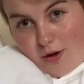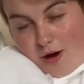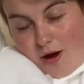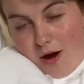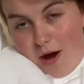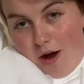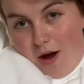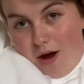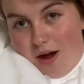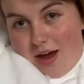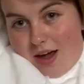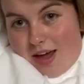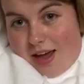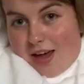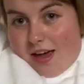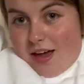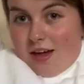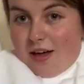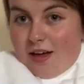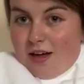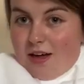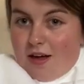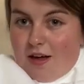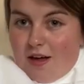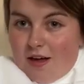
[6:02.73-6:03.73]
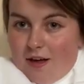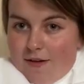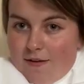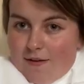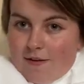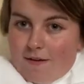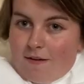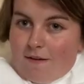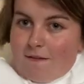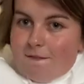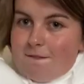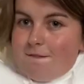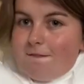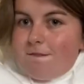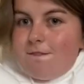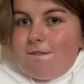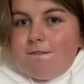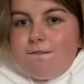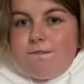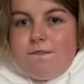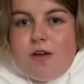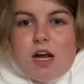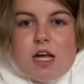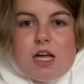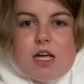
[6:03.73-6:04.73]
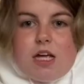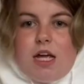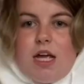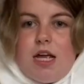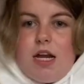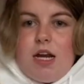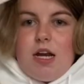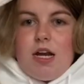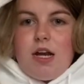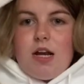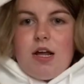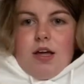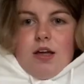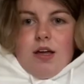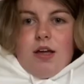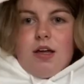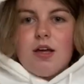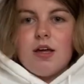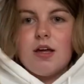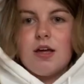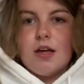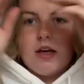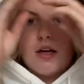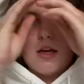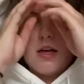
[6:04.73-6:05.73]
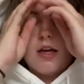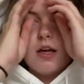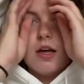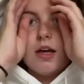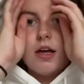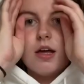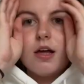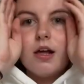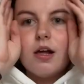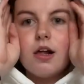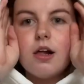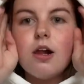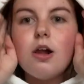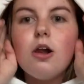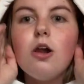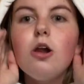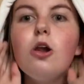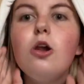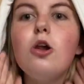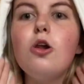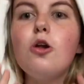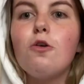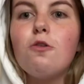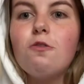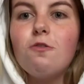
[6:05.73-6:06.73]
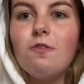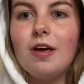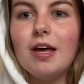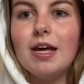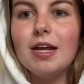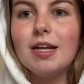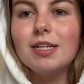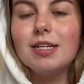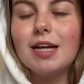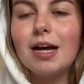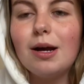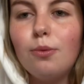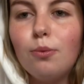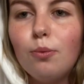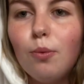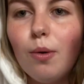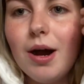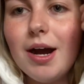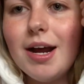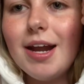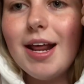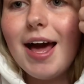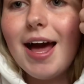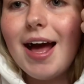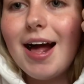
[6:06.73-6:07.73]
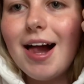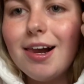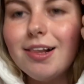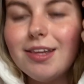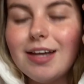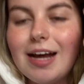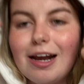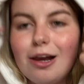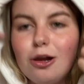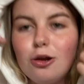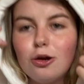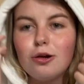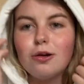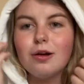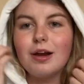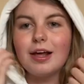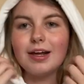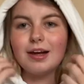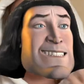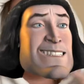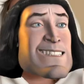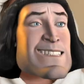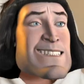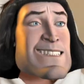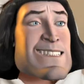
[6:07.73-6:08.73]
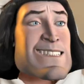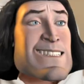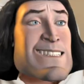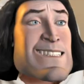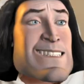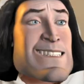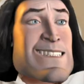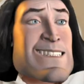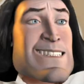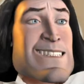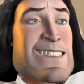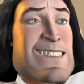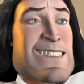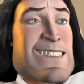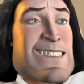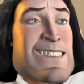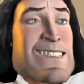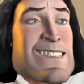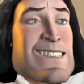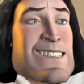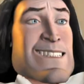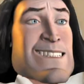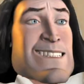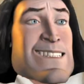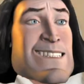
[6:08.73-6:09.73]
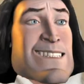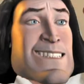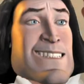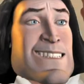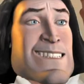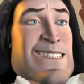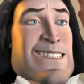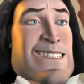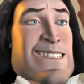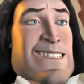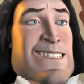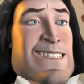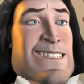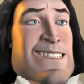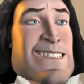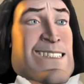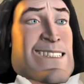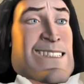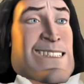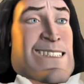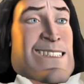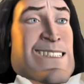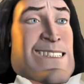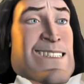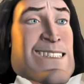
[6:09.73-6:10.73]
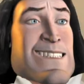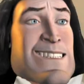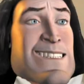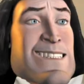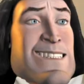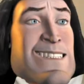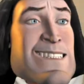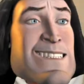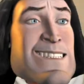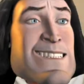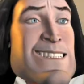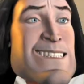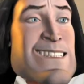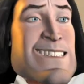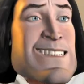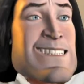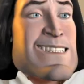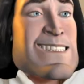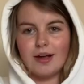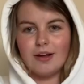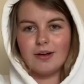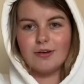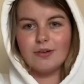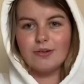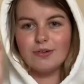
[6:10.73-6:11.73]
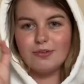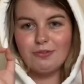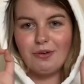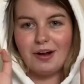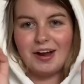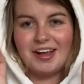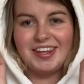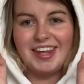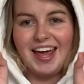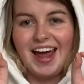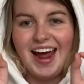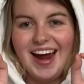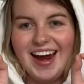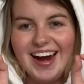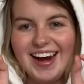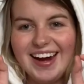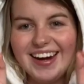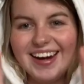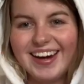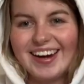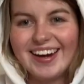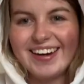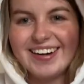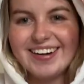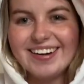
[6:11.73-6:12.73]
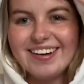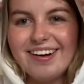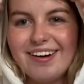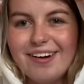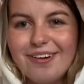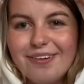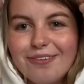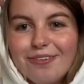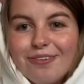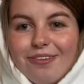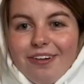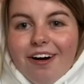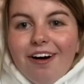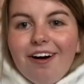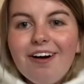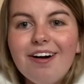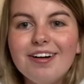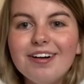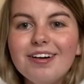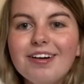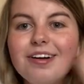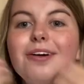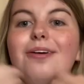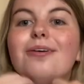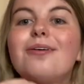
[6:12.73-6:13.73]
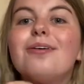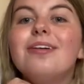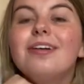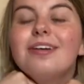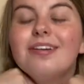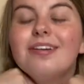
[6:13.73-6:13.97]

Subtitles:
I freaking love it. And why the hell do I look like Lord Farquaad from Shrek right there? Oh god, no.